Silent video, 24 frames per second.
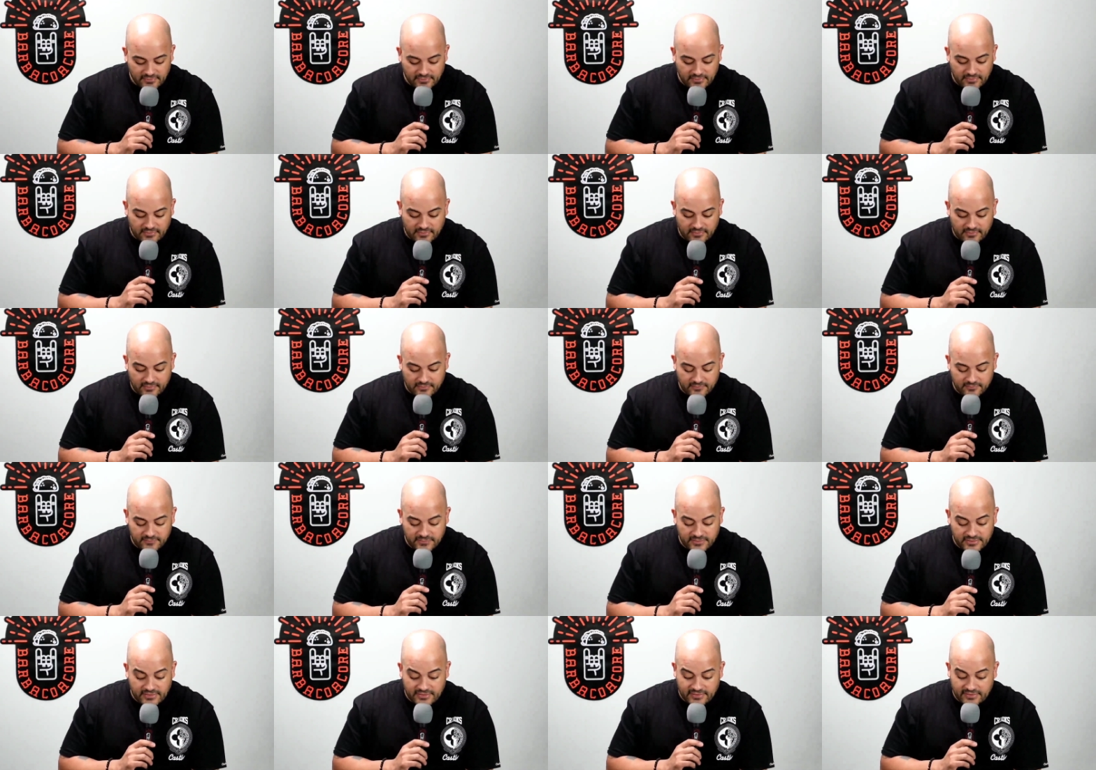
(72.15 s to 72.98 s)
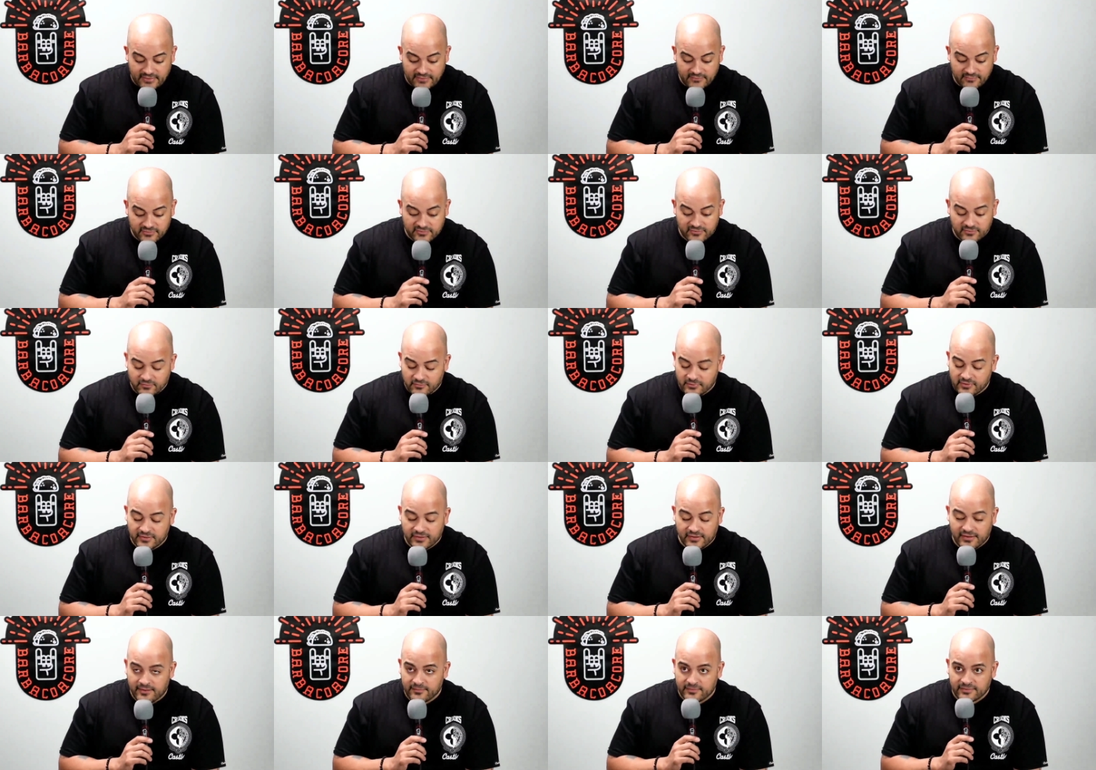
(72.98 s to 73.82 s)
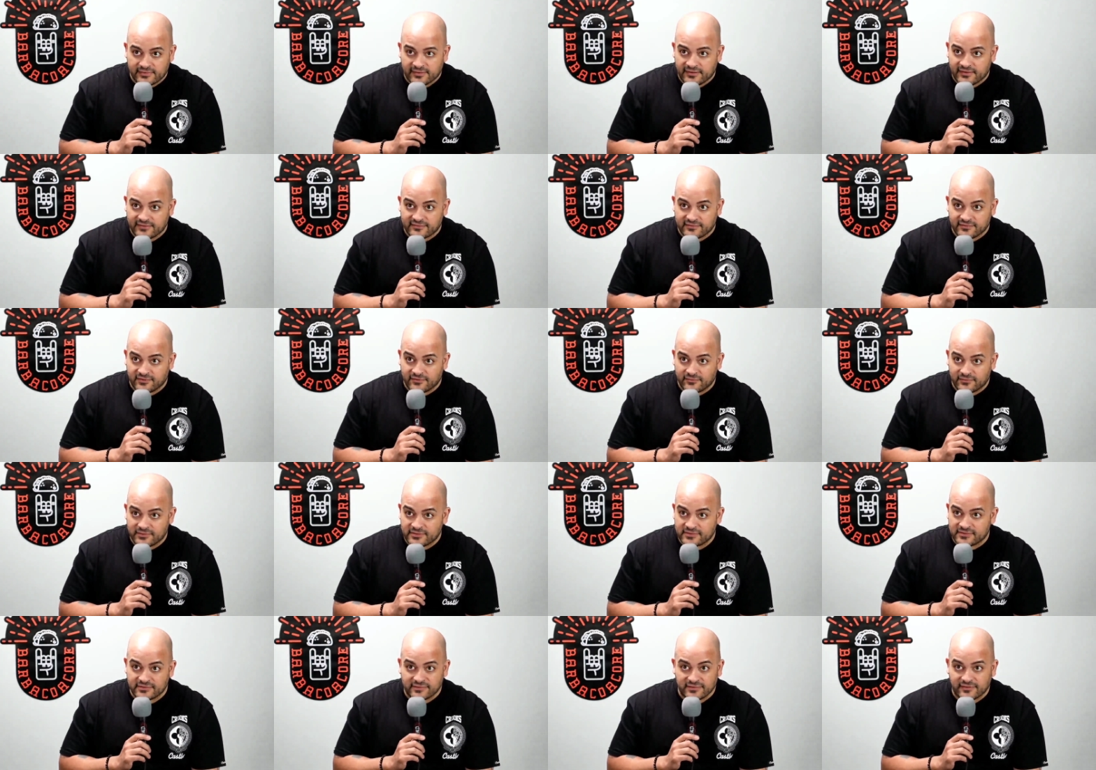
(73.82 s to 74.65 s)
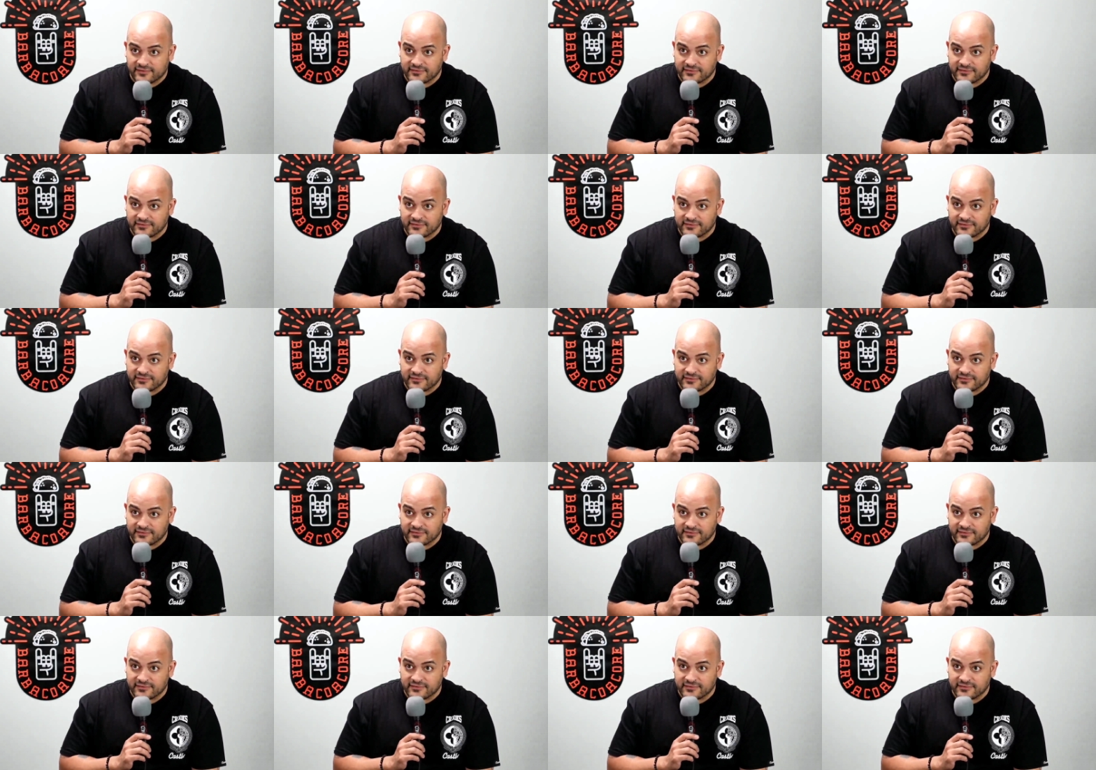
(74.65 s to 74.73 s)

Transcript: Um, but yeah, he was the one comic that I saw recently.